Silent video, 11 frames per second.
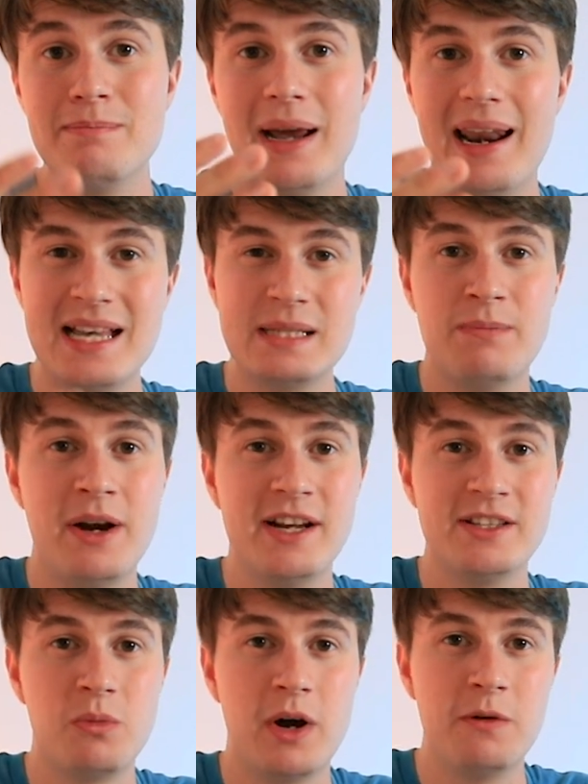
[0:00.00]
My last point
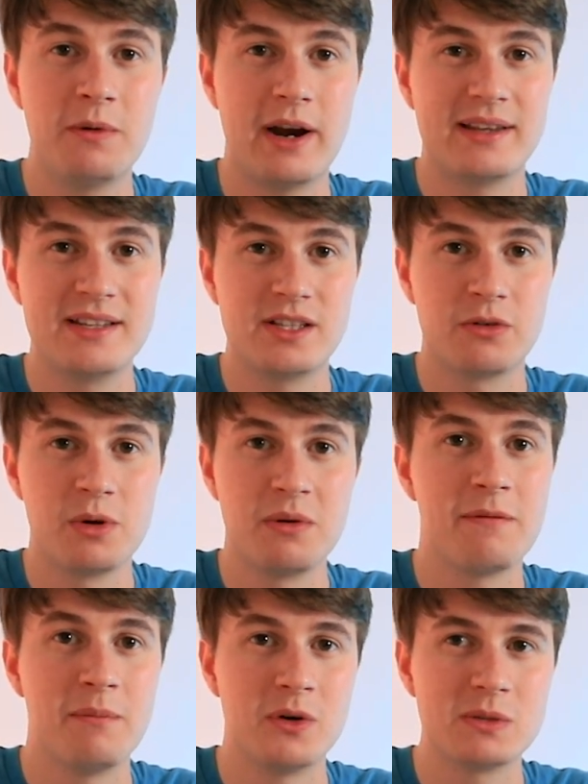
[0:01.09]
is the one where I disagree
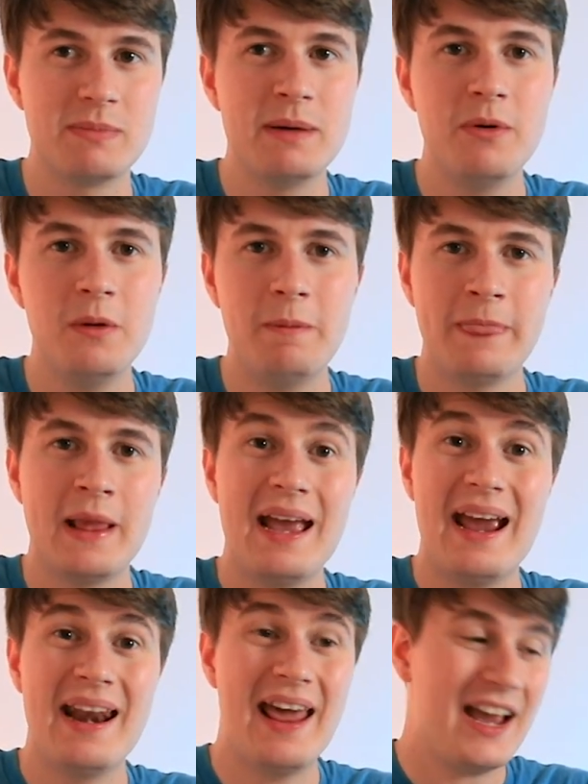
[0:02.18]
with most people,
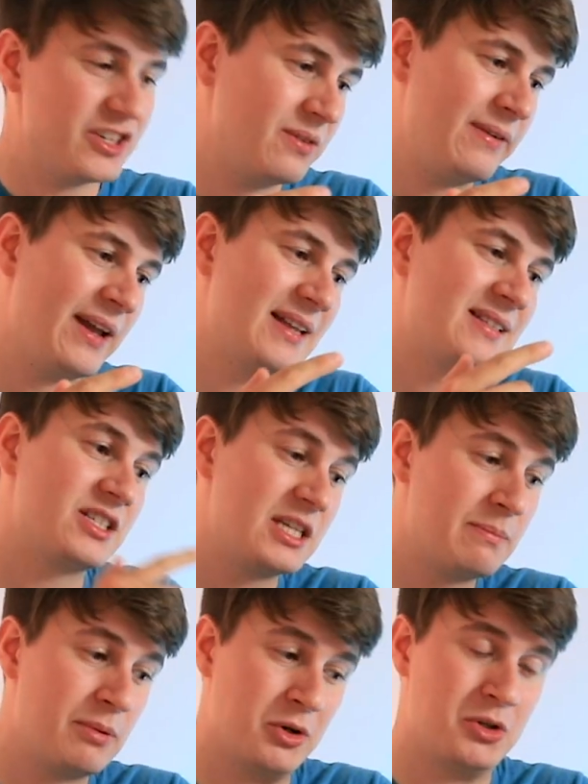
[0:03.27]
and I actually think it's
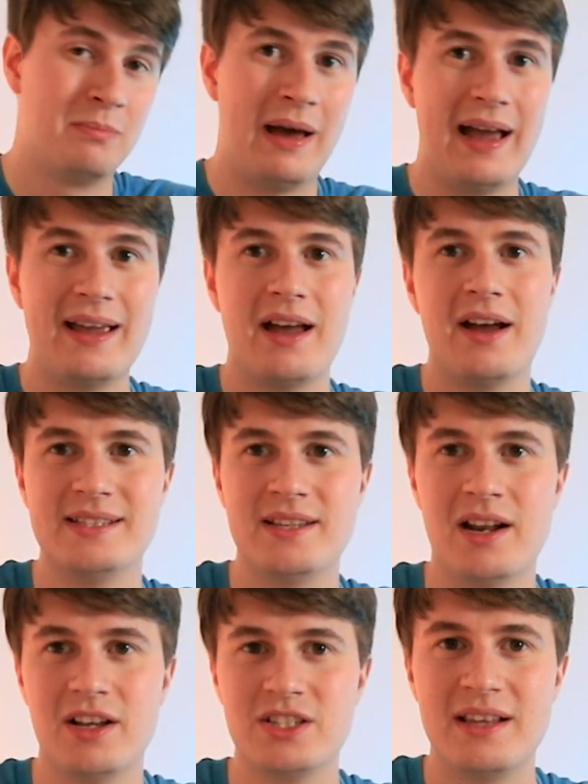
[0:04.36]
cheaper to buy a
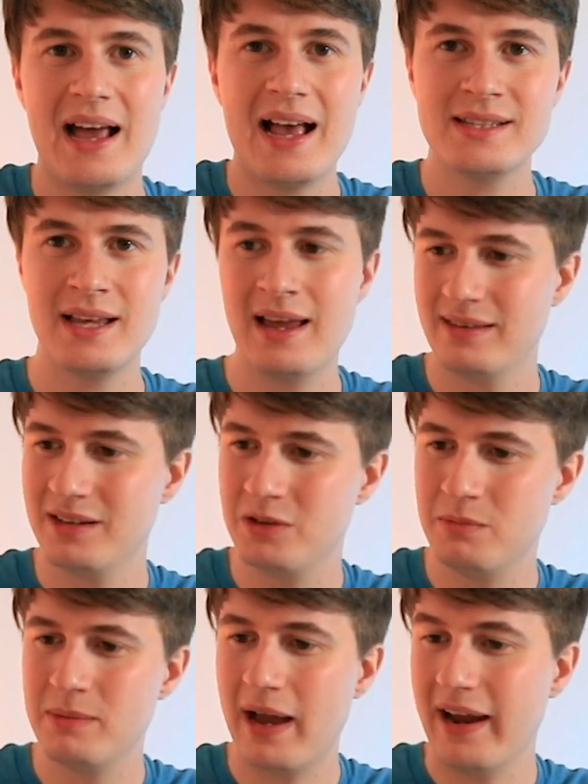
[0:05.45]
Synology NAS than
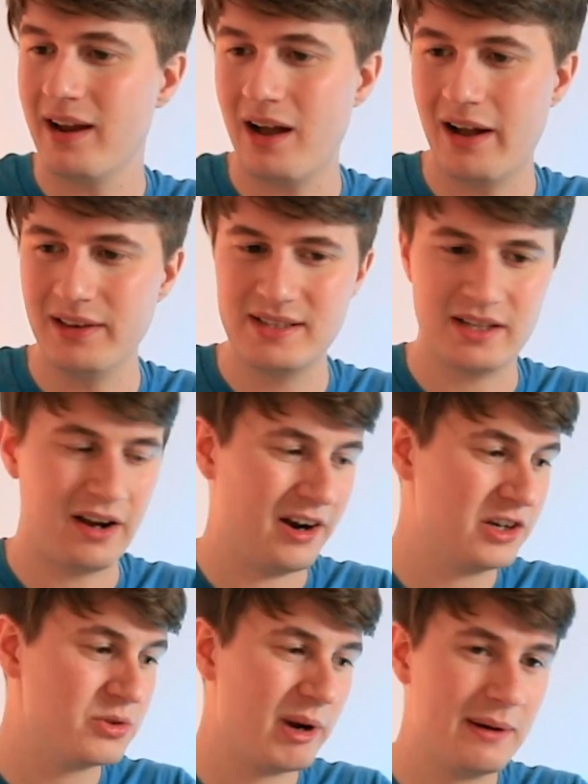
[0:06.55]
to be buying all these
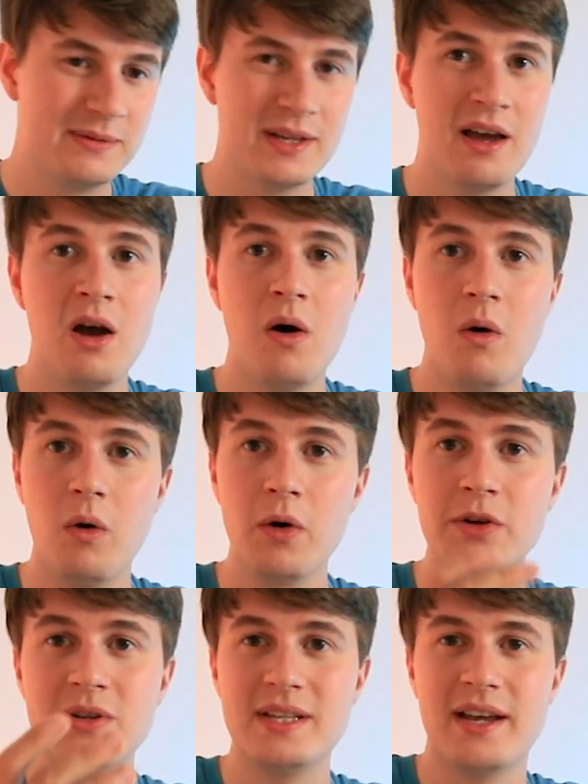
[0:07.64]
hard drives or
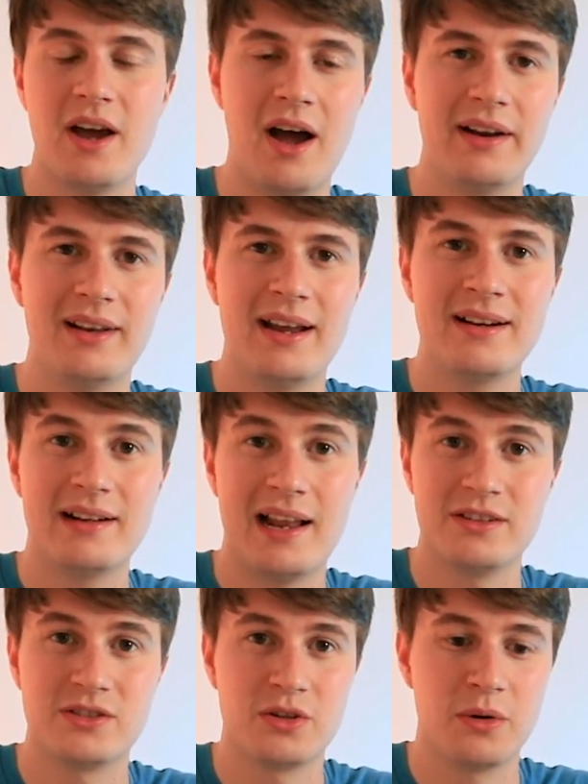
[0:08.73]
using an online
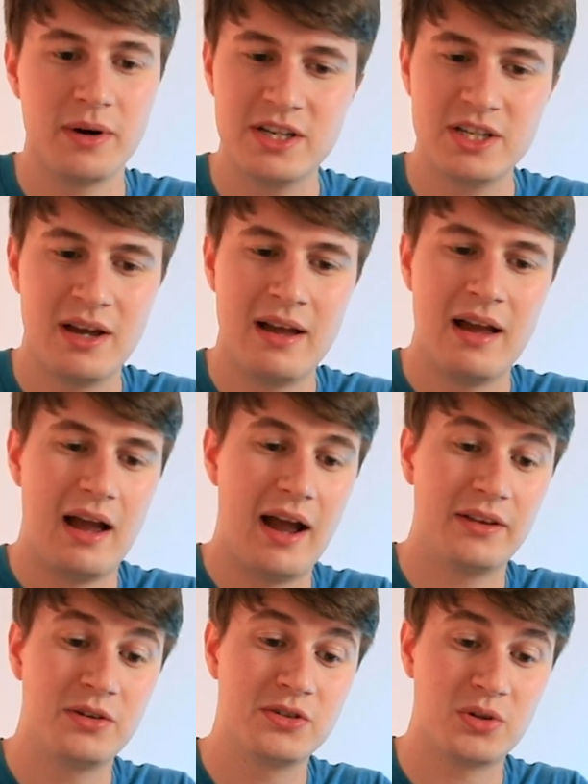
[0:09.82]
cloud storage
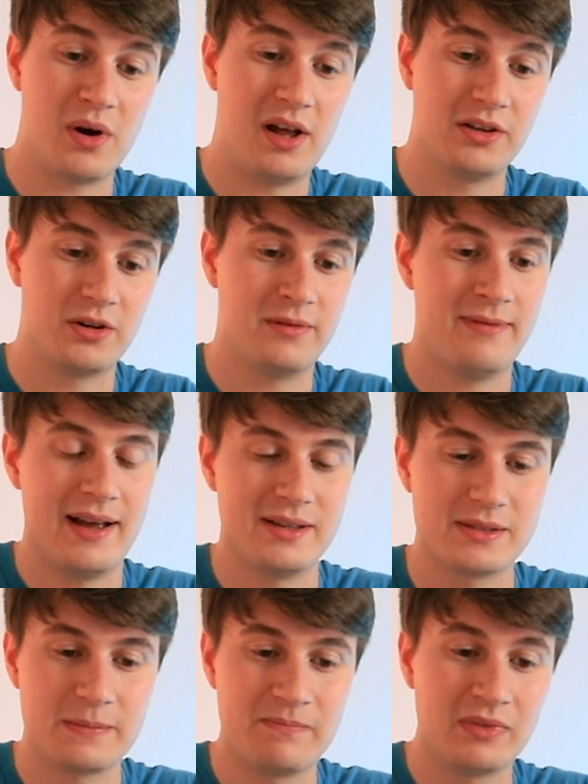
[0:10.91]
to store all your
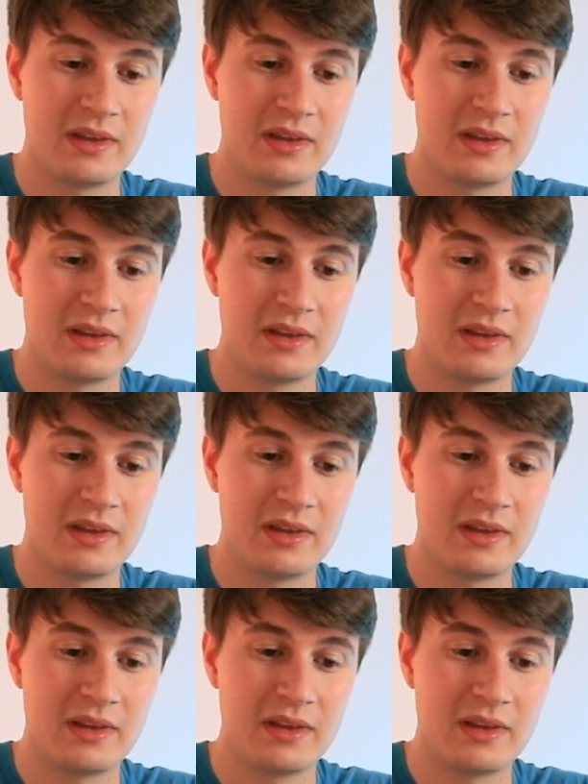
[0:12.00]
files.